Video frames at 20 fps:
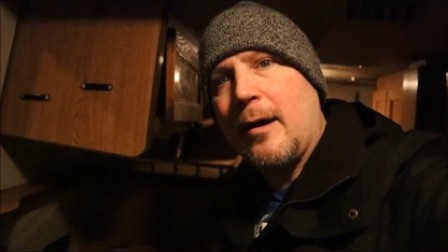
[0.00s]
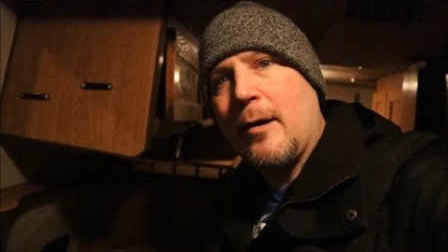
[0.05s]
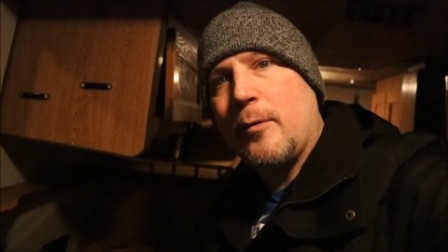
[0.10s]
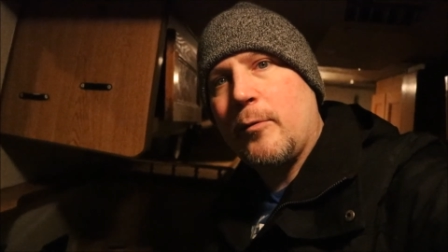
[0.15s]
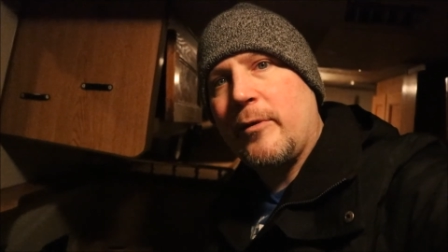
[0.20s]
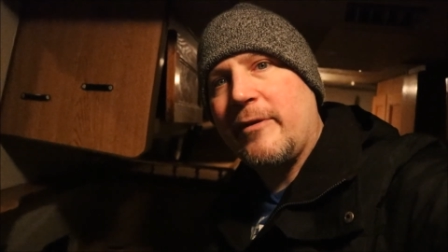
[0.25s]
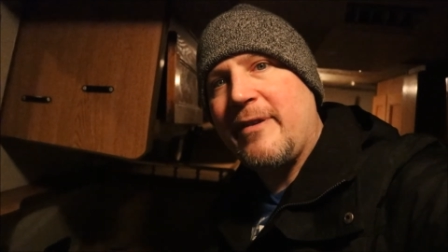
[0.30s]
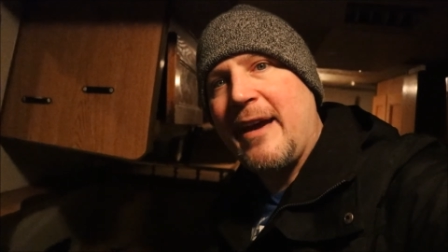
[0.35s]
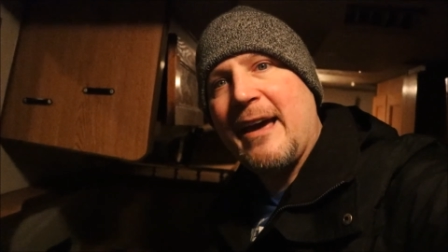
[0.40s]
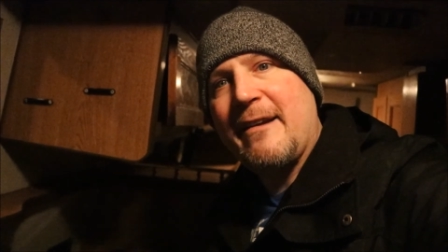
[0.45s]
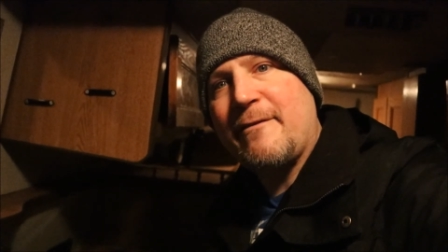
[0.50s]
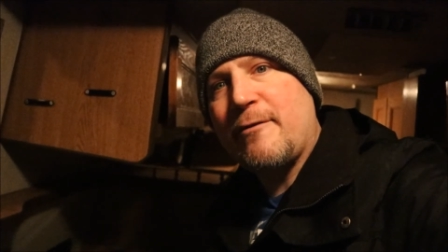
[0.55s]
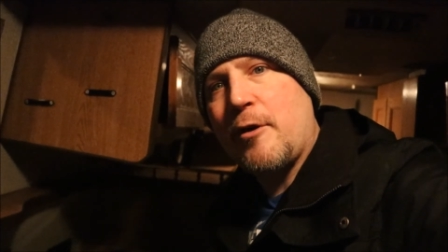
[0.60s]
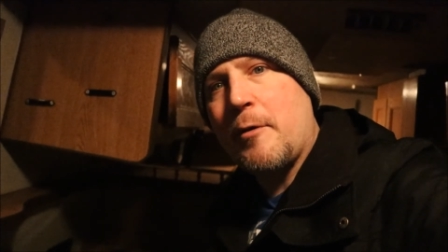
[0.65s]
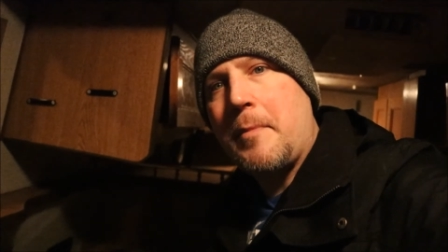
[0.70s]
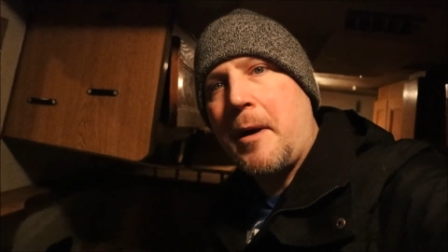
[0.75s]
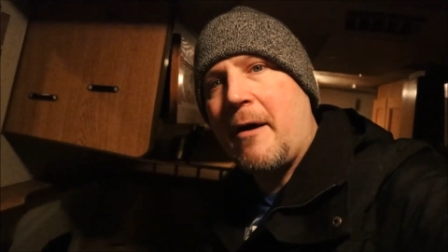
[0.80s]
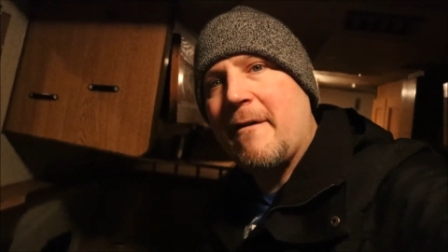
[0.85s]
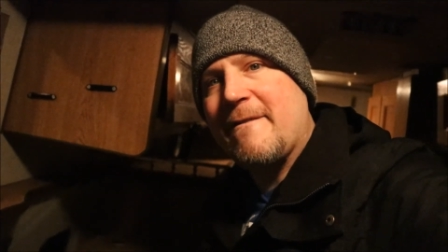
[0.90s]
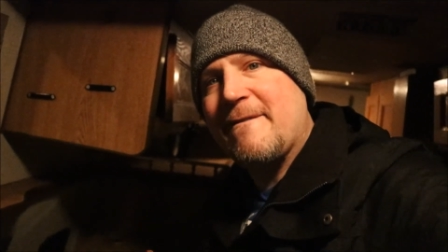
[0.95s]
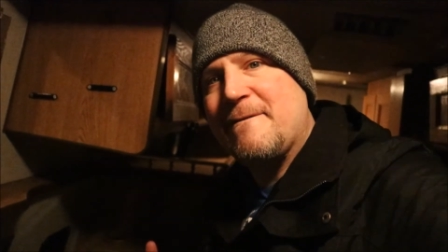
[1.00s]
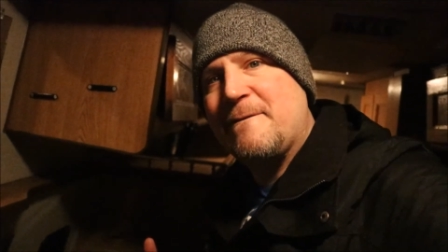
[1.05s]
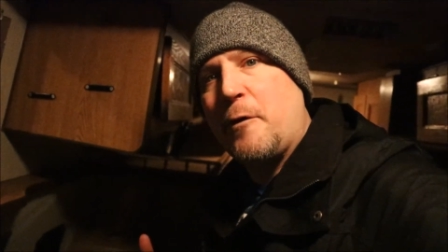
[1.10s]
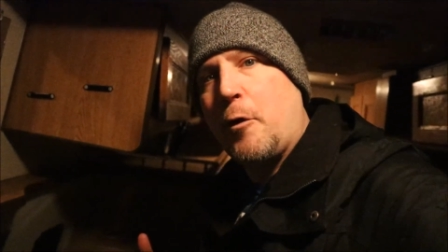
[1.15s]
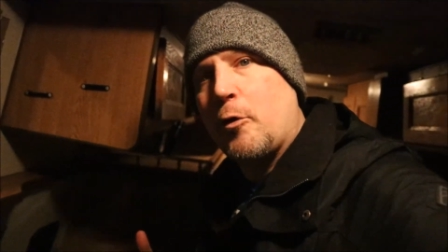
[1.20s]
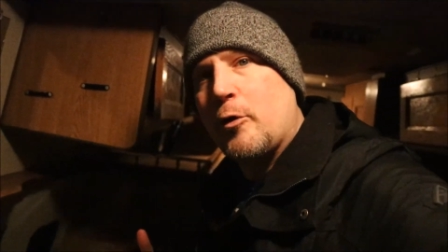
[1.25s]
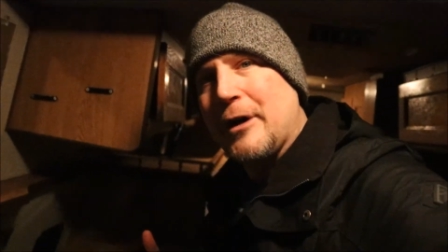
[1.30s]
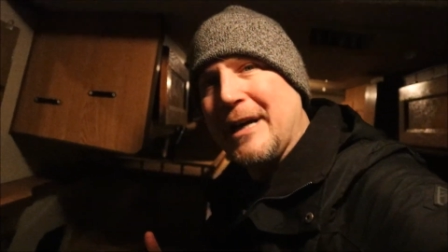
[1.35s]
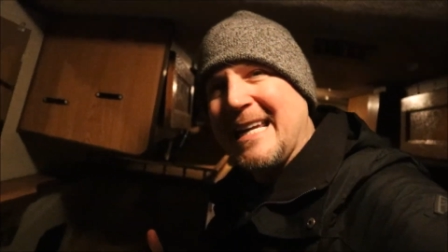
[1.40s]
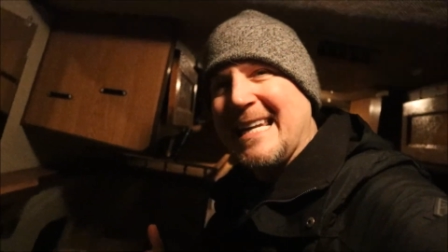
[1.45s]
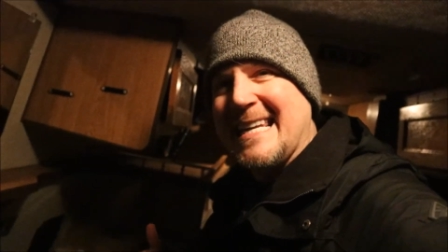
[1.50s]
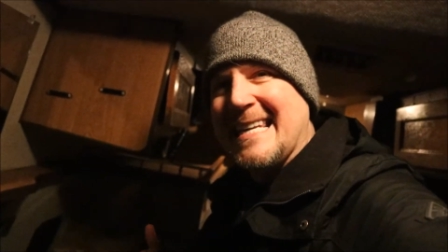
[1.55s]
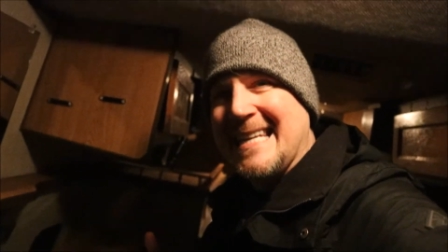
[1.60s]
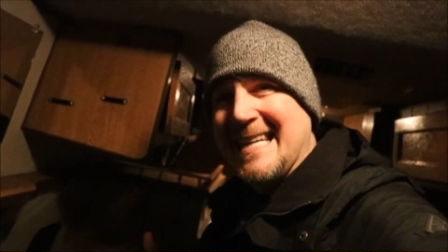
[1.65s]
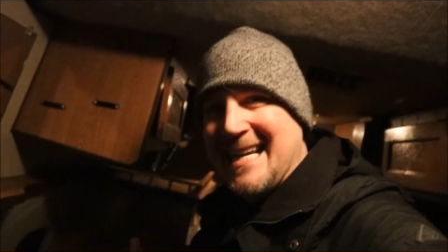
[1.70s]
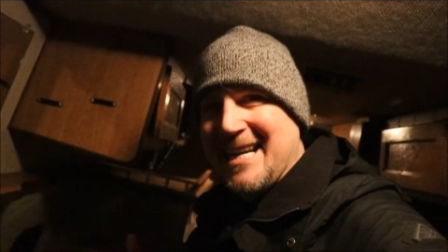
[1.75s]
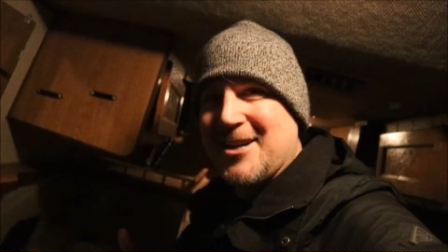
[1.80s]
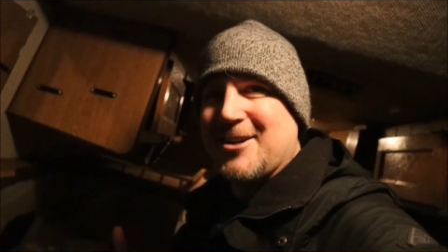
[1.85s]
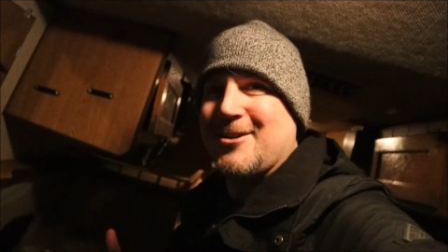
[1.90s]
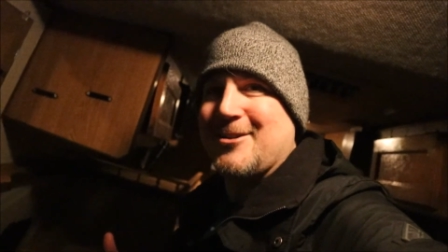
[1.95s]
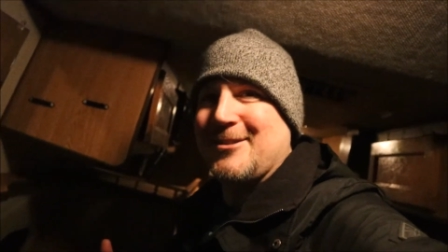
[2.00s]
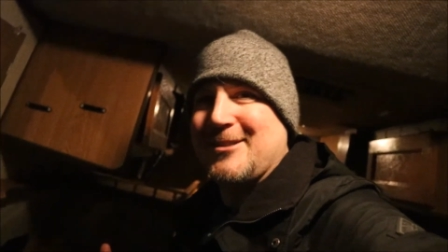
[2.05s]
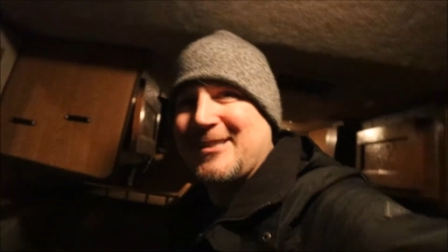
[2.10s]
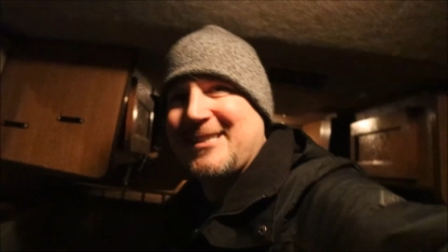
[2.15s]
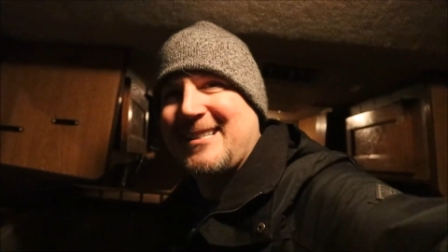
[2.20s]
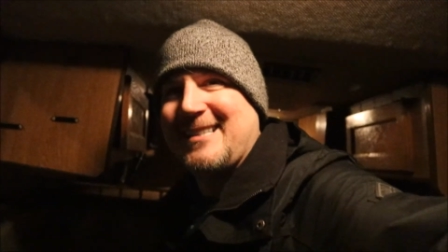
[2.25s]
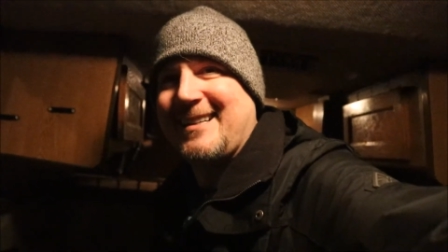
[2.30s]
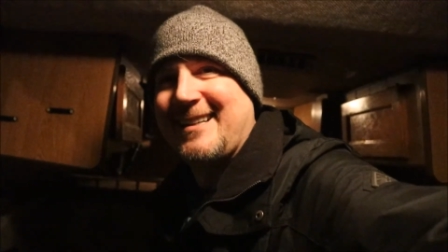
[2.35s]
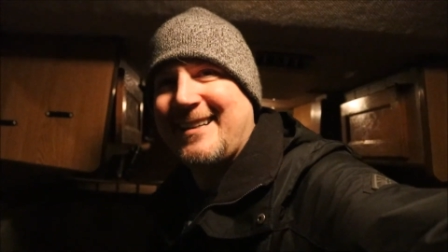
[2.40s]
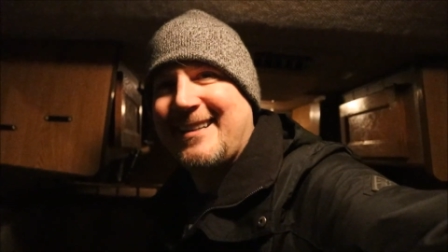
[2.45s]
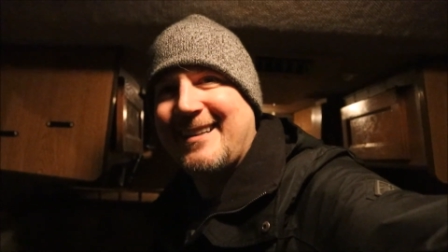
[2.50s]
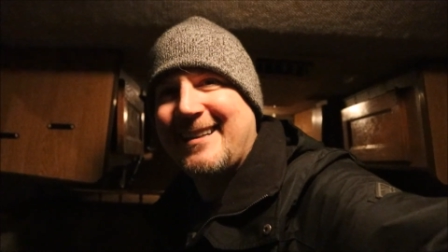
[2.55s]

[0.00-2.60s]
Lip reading: we've had for about 40 years.